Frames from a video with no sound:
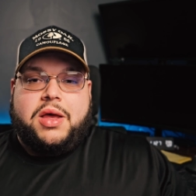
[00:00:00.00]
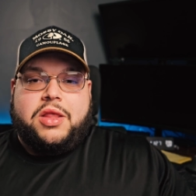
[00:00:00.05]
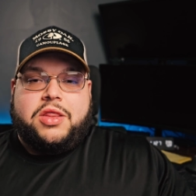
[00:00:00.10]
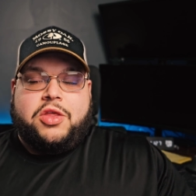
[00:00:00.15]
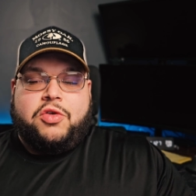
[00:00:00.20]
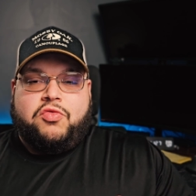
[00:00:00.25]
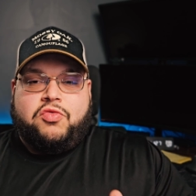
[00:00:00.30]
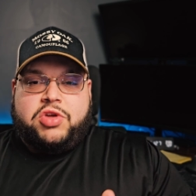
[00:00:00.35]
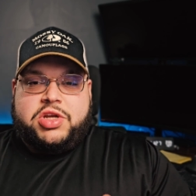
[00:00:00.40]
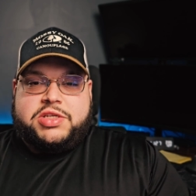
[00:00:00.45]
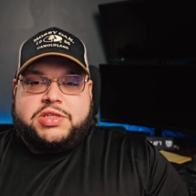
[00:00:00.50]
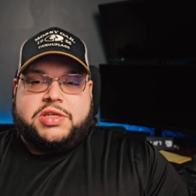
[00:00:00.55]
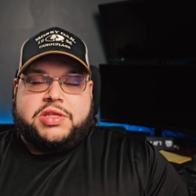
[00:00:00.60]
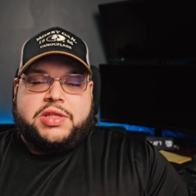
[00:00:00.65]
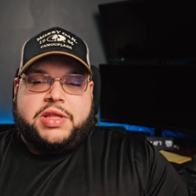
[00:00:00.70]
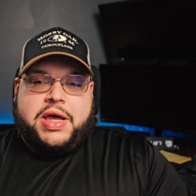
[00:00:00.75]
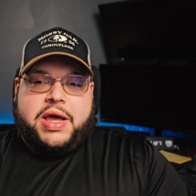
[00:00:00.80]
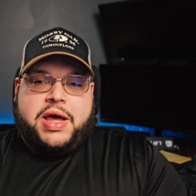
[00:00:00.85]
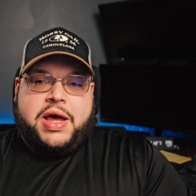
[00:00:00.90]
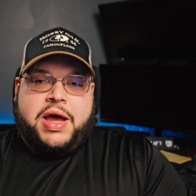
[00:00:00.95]
The reason
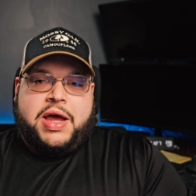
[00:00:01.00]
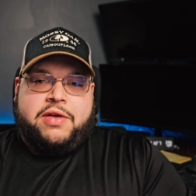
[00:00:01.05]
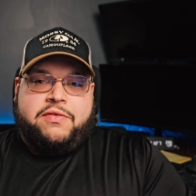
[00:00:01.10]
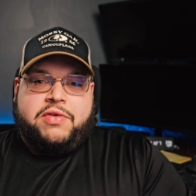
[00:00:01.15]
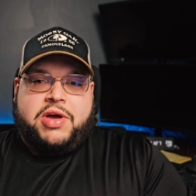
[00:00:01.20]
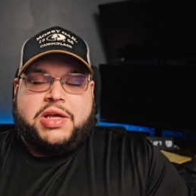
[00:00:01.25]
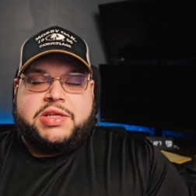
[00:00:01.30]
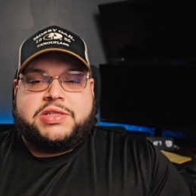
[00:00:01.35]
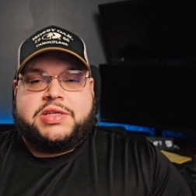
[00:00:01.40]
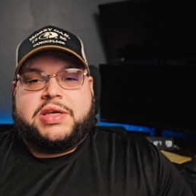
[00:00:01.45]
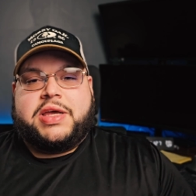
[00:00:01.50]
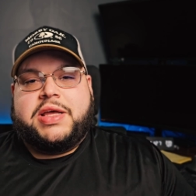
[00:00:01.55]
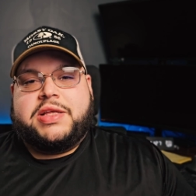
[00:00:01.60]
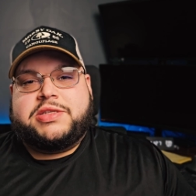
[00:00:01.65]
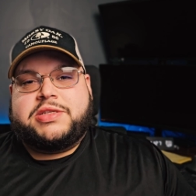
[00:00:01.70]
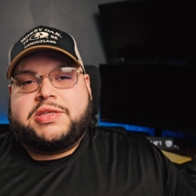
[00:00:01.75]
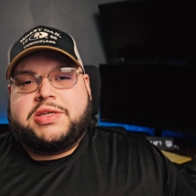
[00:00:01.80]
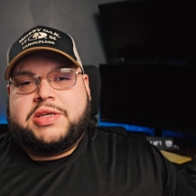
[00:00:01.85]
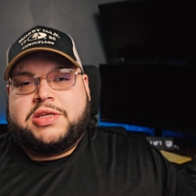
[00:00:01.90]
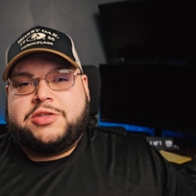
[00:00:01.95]
that I advise
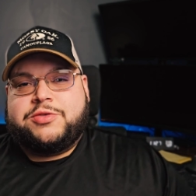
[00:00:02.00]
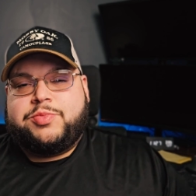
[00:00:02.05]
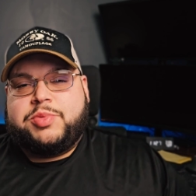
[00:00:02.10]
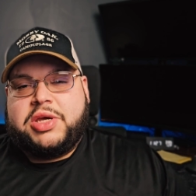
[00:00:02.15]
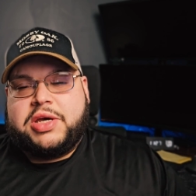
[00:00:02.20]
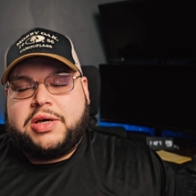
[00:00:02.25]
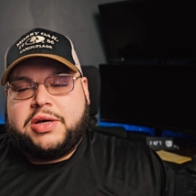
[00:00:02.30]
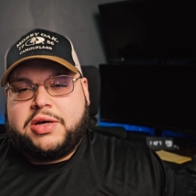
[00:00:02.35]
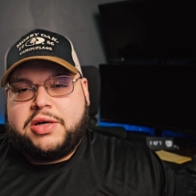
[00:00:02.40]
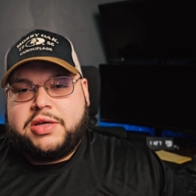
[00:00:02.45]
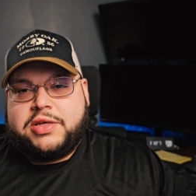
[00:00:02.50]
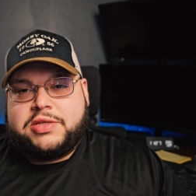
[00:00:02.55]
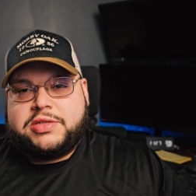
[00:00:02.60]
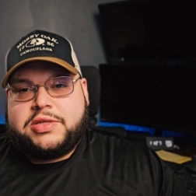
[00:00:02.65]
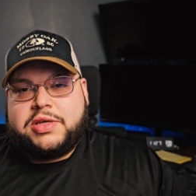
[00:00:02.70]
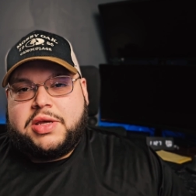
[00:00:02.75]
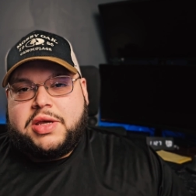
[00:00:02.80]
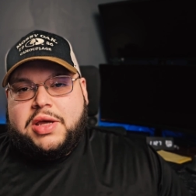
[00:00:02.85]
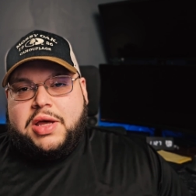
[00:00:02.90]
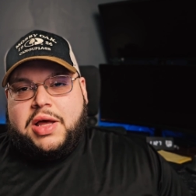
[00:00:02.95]
against it is because